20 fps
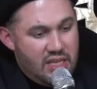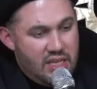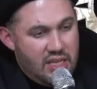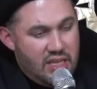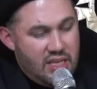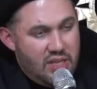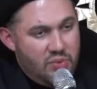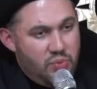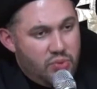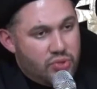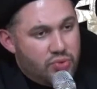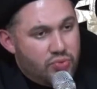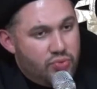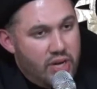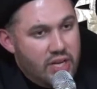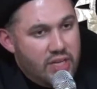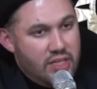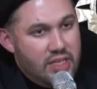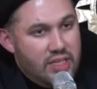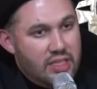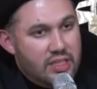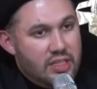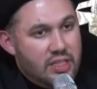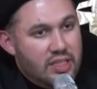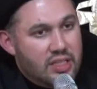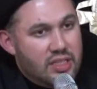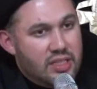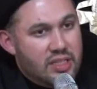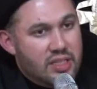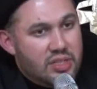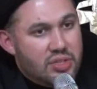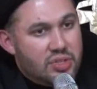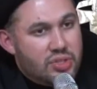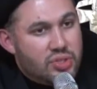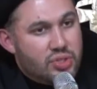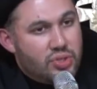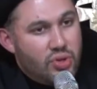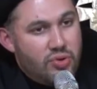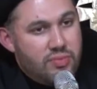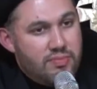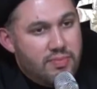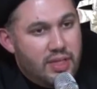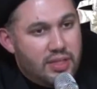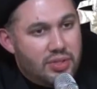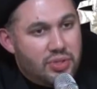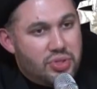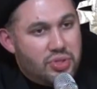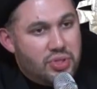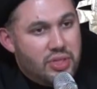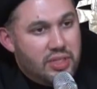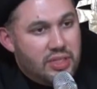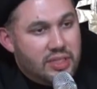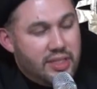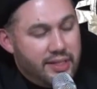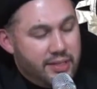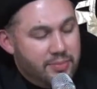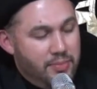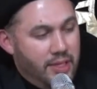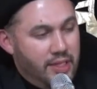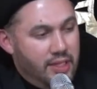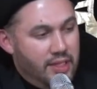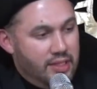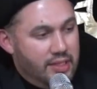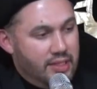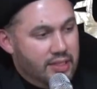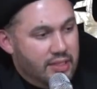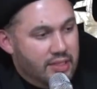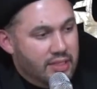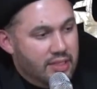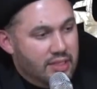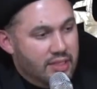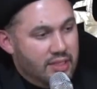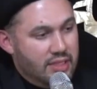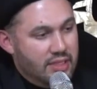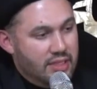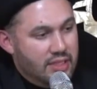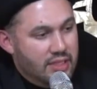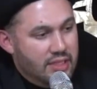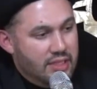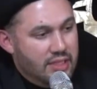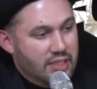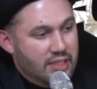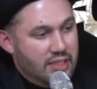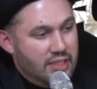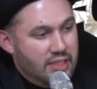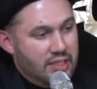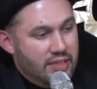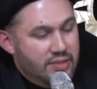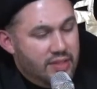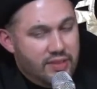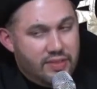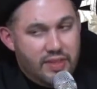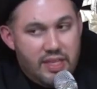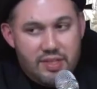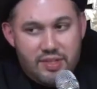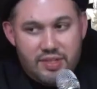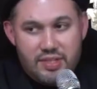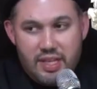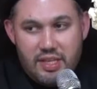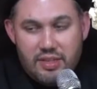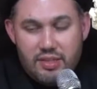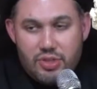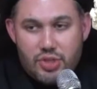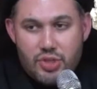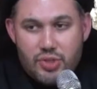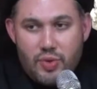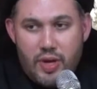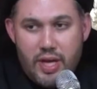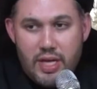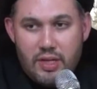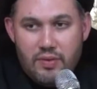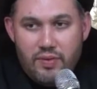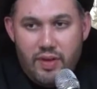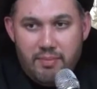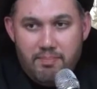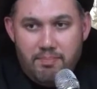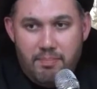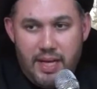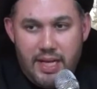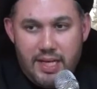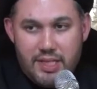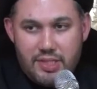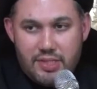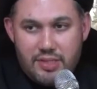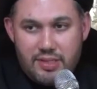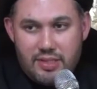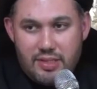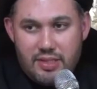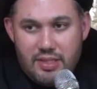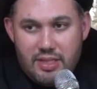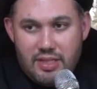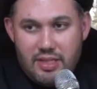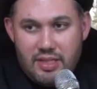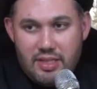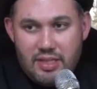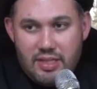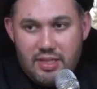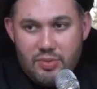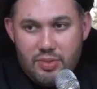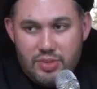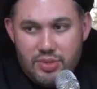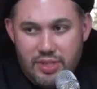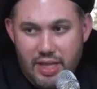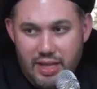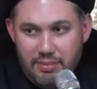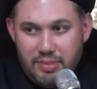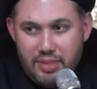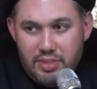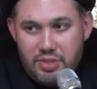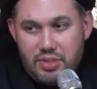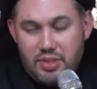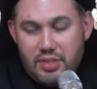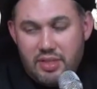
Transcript: It was raining so much in Karbala that they say the shrine of Abbas was damaged.